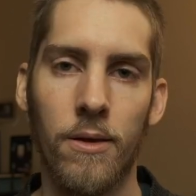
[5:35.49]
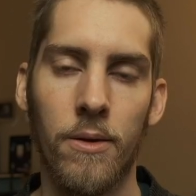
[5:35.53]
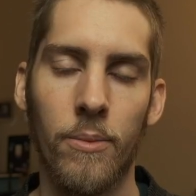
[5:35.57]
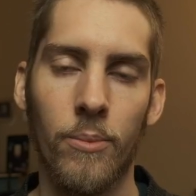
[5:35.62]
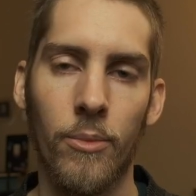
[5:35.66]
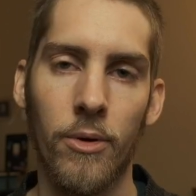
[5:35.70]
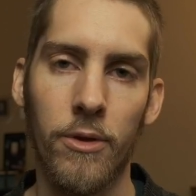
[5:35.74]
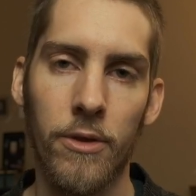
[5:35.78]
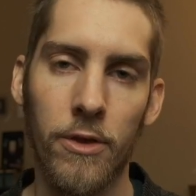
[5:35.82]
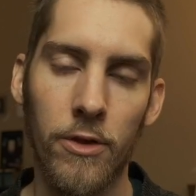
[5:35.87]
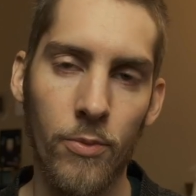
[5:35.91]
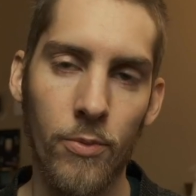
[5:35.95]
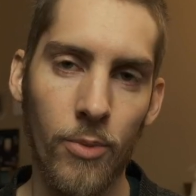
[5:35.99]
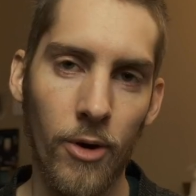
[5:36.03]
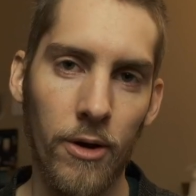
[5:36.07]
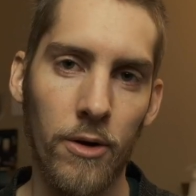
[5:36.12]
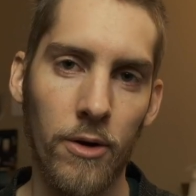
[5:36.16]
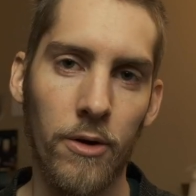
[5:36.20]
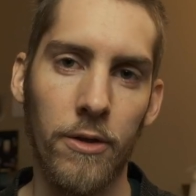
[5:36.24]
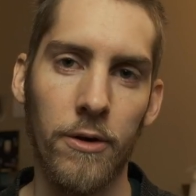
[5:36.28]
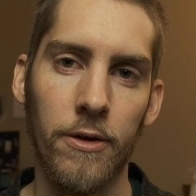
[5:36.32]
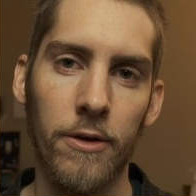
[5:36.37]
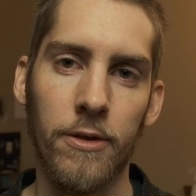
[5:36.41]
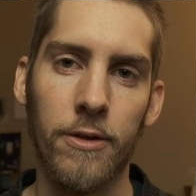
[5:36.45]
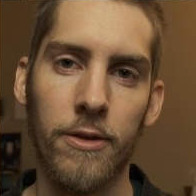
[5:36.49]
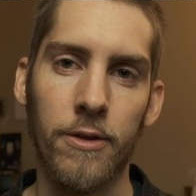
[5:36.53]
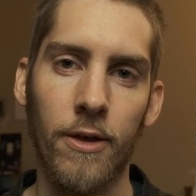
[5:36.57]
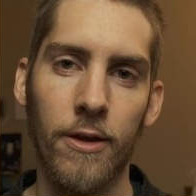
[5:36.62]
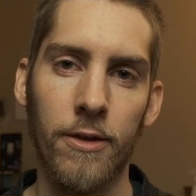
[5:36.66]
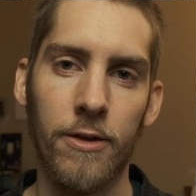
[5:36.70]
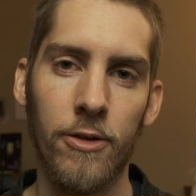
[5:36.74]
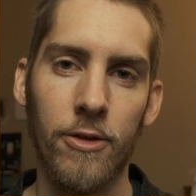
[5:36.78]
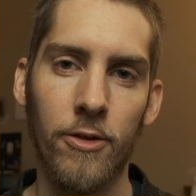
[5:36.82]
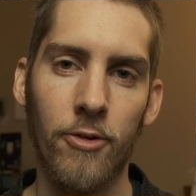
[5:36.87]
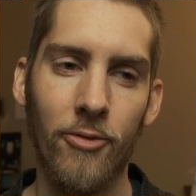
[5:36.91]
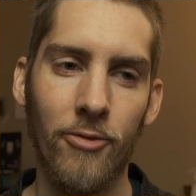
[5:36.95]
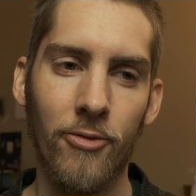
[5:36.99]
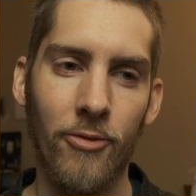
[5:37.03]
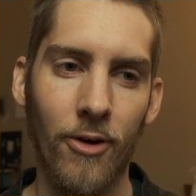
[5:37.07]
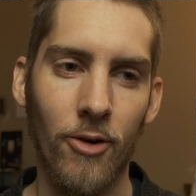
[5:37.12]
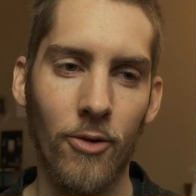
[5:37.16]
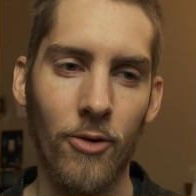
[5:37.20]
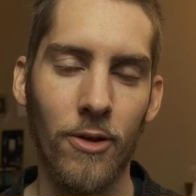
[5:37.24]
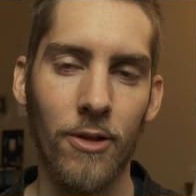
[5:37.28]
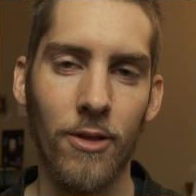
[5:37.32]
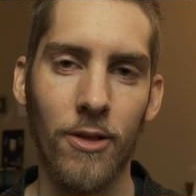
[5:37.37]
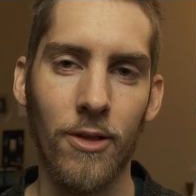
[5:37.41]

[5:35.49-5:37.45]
But despite all this, I still felt